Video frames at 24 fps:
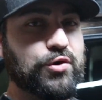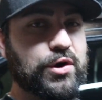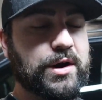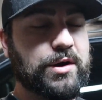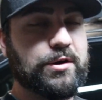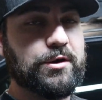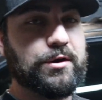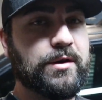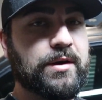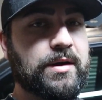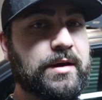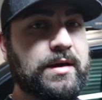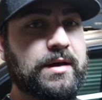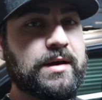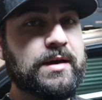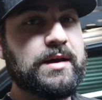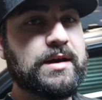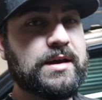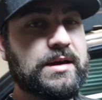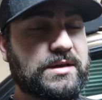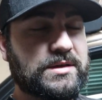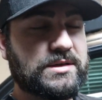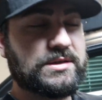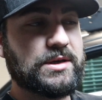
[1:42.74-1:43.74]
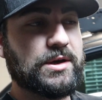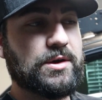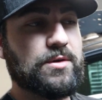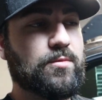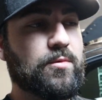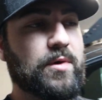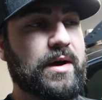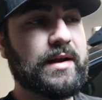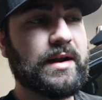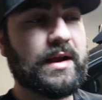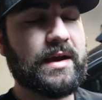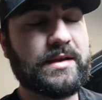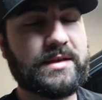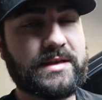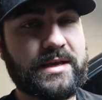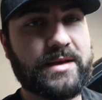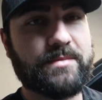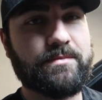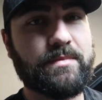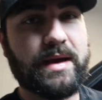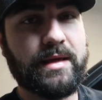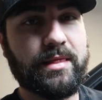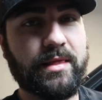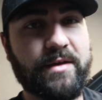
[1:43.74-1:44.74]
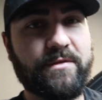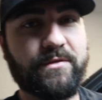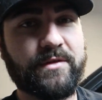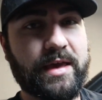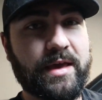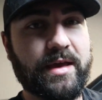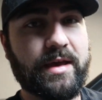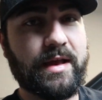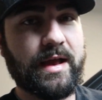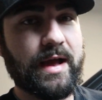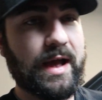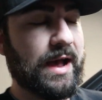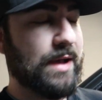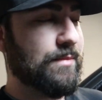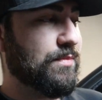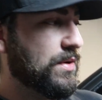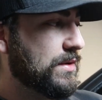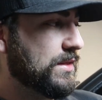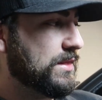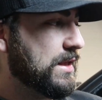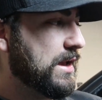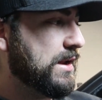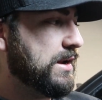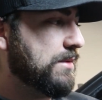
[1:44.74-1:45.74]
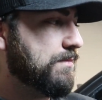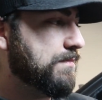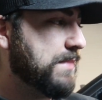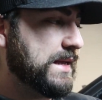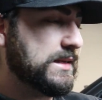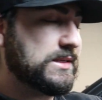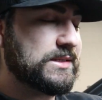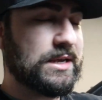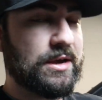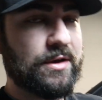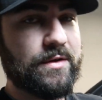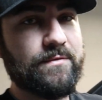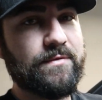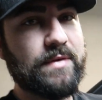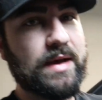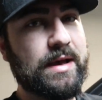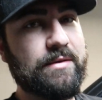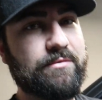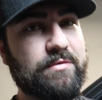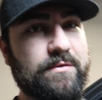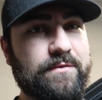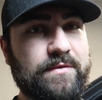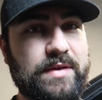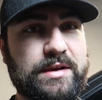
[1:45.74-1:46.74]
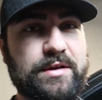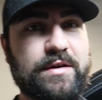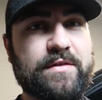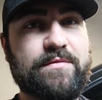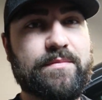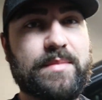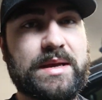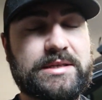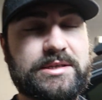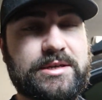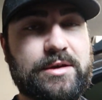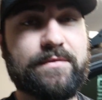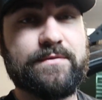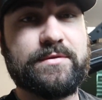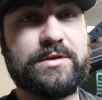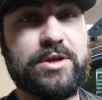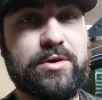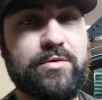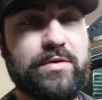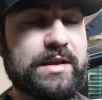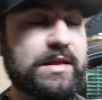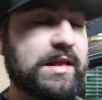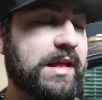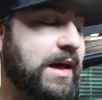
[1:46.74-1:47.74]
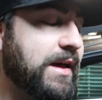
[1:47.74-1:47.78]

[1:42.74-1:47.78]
rear. So when I did my lift kit, I put that in myself. I have a video of myself doing